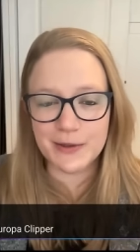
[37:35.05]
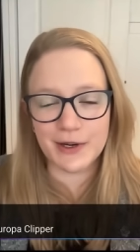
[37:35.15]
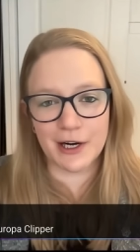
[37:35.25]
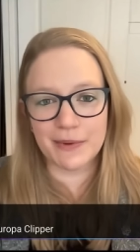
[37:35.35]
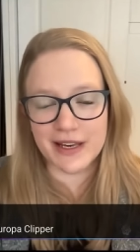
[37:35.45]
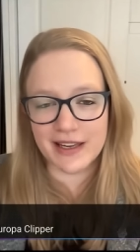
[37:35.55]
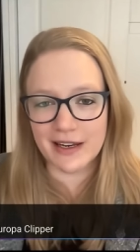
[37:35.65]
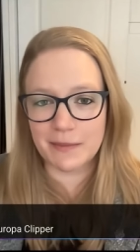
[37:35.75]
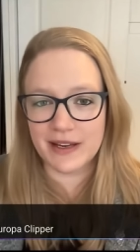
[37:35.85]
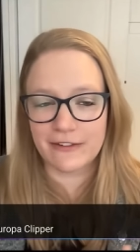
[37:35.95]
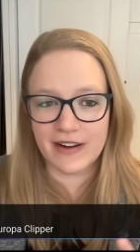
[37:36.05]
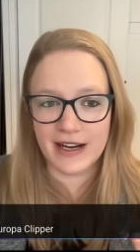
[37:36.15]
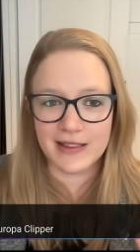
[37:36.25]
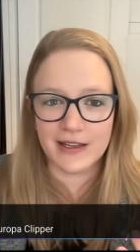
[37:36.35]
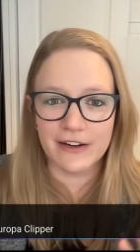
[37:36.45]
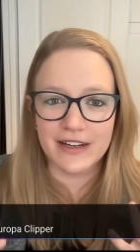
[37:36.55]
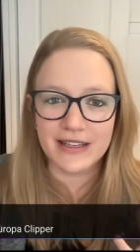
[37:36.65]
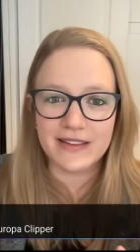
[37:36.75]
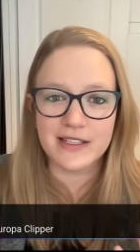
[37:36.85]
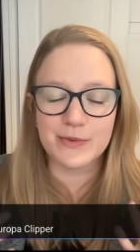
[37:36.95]
complicated by the fact that you're
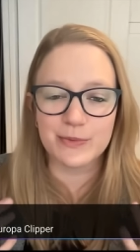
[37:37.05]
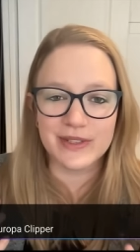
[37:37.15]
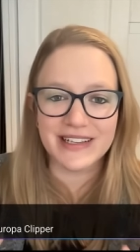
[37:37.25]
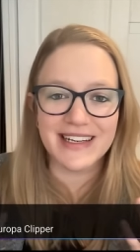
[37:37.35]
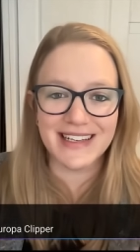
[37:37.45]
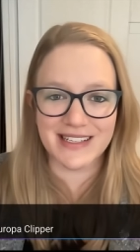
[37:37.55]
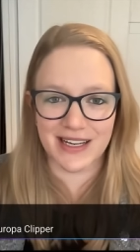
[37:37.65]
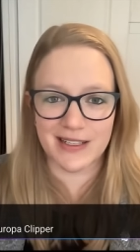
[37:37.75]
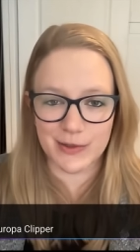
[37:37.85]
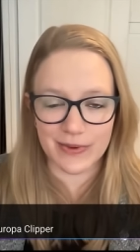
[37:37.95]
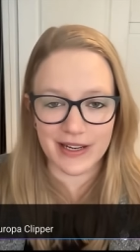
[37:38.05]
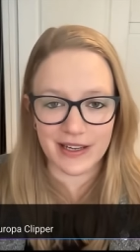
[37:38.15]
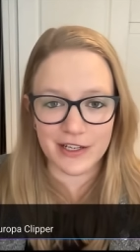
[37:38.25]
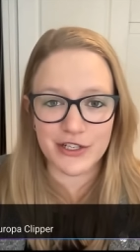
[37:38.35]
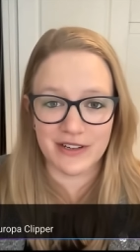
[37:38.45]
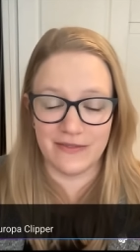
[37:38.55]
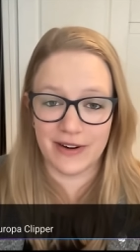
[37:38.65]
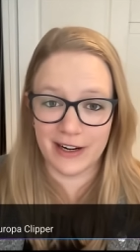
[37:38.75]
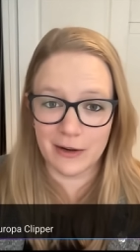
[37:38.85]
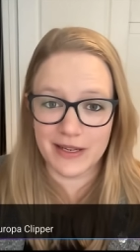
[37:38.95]
in this really intense radiation
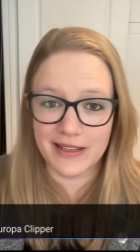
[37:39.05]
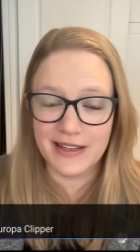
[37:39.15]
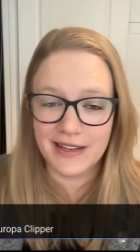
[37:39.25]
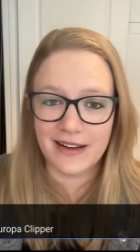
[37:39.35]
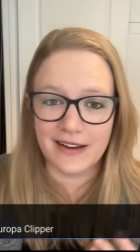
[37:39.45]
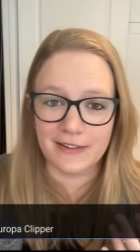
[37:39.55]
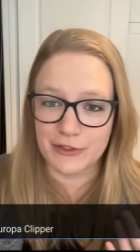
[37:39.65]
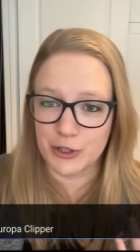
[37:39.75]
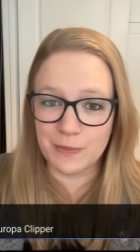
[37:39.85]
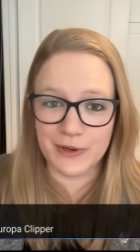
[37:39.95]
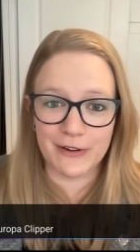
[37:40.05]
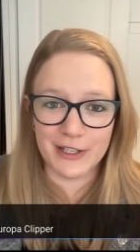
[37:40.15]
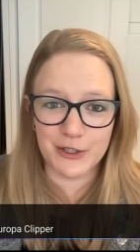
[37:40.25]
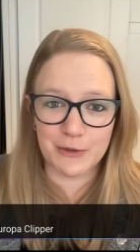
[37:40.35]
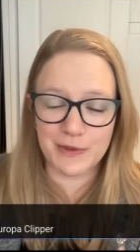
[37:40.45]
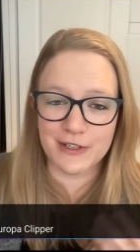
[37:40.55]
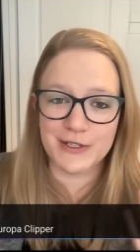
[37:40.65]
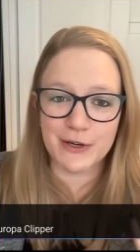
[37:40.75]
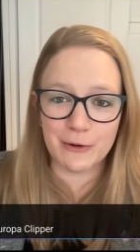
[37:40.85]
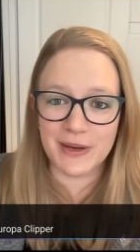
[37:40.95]
environment of Jupiter, right? Jupiter is
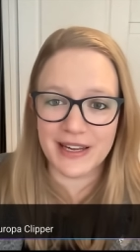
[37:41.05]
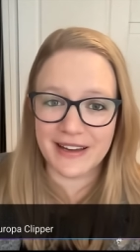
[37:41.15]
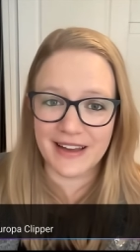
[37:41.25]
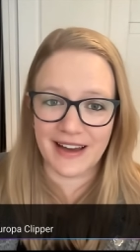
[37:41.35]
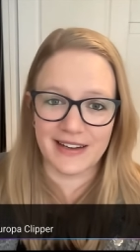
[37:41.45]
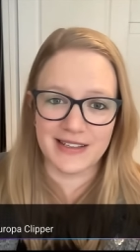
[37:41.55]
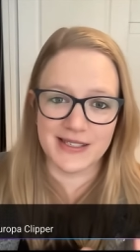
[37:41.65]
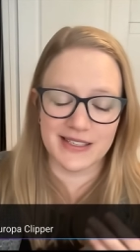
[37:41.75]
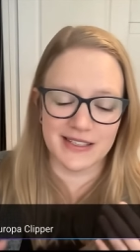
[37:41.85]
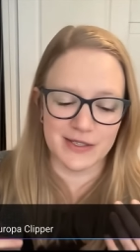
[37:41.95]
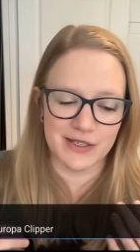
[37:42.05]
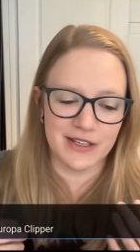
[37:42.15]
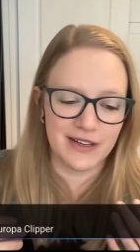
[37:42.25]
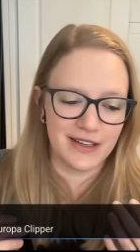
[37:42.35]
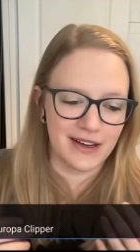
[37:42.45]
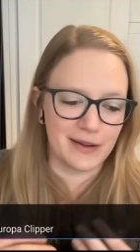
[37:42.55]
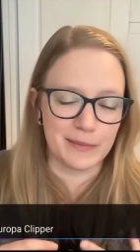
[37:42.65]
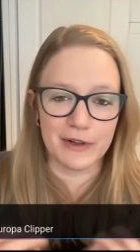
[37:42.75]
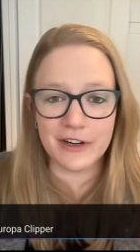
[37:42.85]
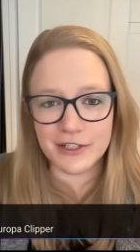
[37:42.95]
so big, it has these
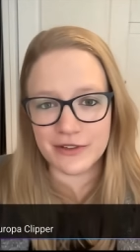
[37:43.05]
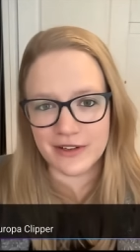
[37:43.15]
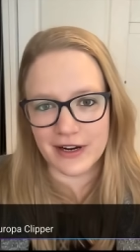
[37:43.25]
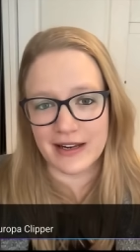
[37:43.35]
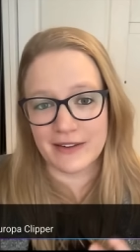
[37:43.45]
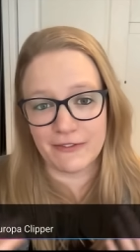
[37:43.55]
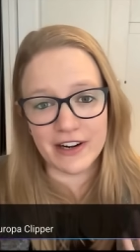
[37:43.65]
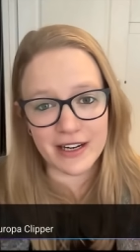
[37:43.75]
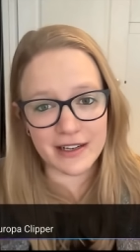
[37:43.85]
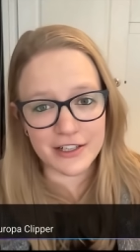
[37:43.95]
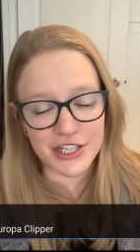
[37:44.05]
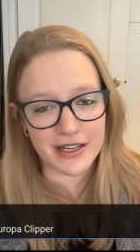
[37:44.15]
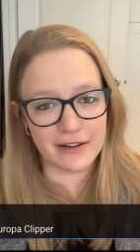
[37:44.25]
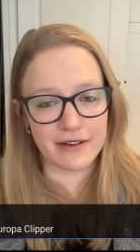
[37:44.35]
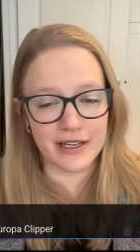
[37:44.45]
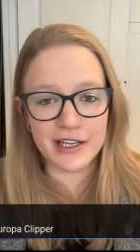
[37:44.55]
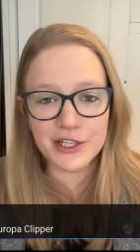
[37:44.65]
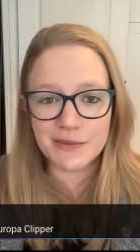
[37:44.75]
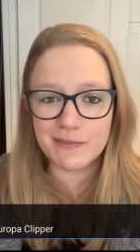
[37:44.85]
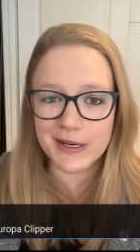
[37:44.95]
large and very energetic
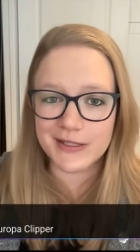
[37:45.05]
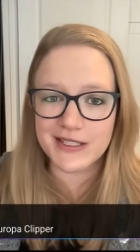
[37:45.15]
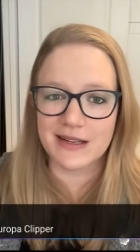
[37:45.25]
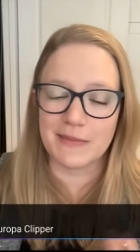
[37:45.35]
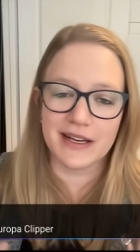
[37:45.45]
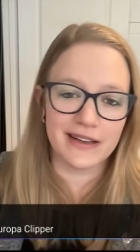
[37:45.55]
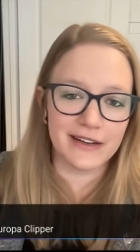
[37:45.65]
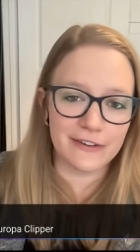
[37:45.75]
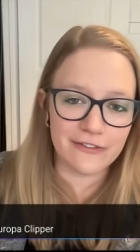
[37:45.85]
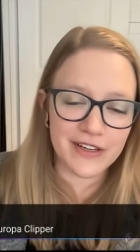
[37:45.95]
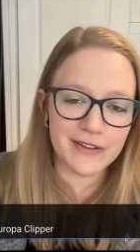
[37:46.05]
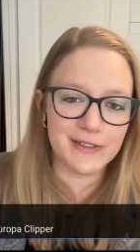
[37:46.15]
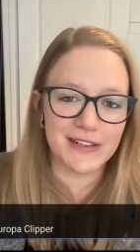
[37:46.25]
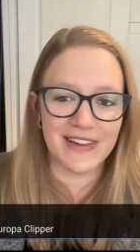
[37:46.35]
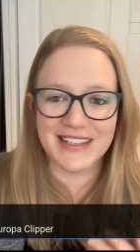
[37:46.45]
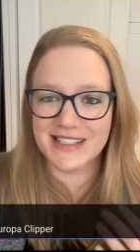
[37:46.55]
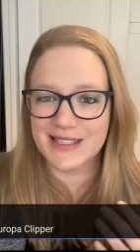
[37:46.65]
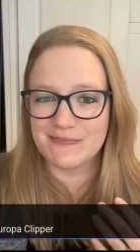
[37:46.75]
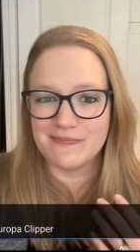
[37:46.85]
radiation belts and magnetic field, and that's